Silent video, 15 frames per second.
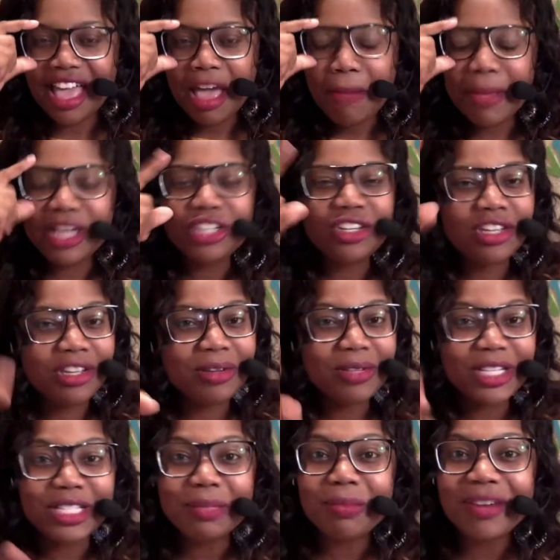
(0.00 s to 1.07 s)
Make sure you
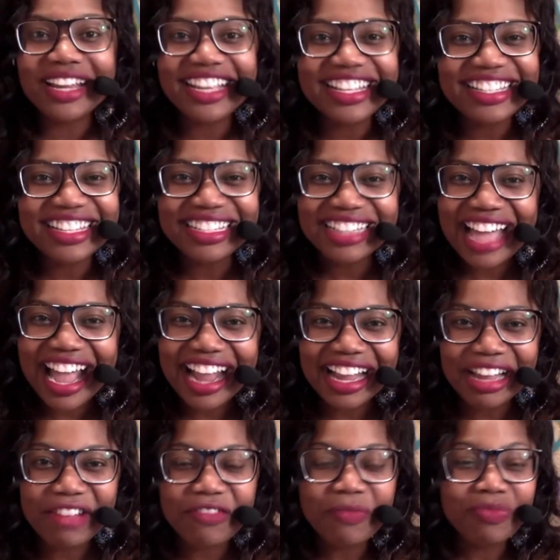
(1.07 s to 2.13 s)
just bring it to
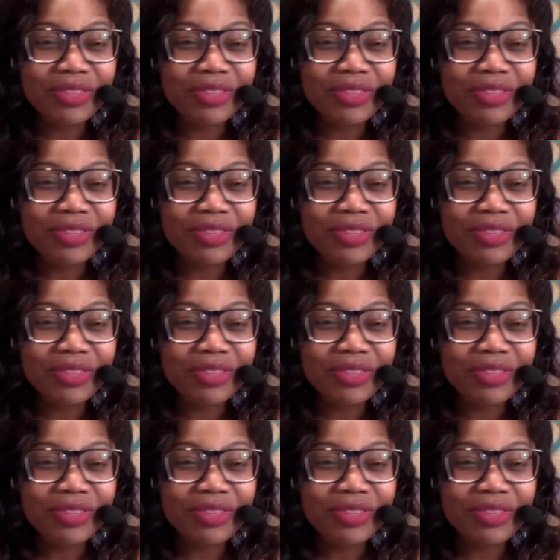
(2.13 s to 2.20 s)
life.